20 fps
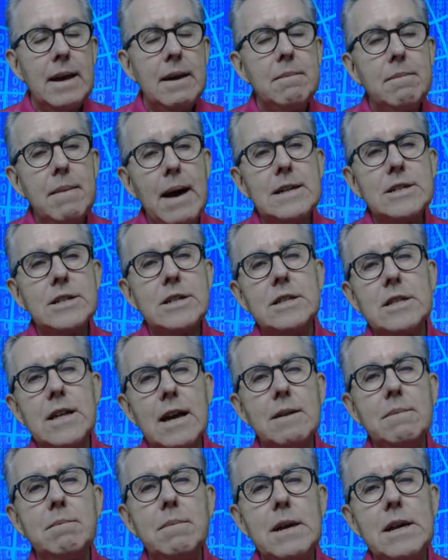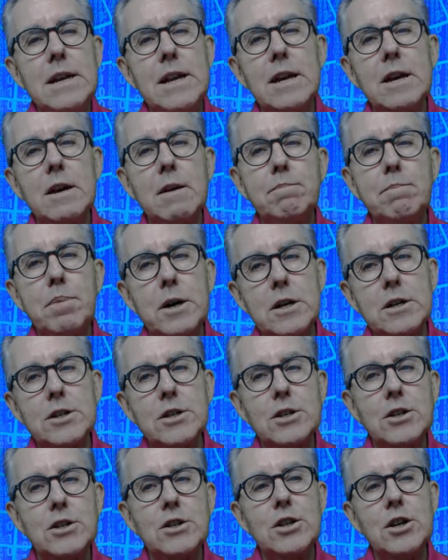Imagine then meeting a
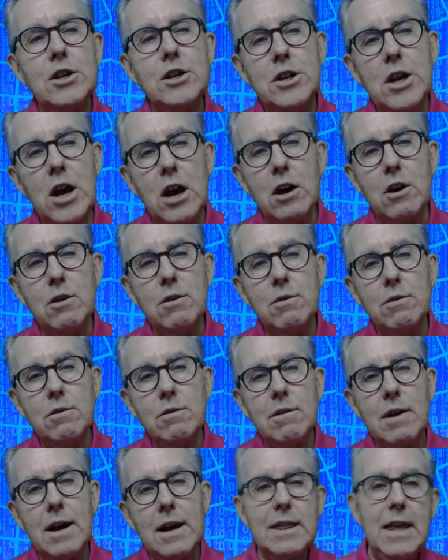person you know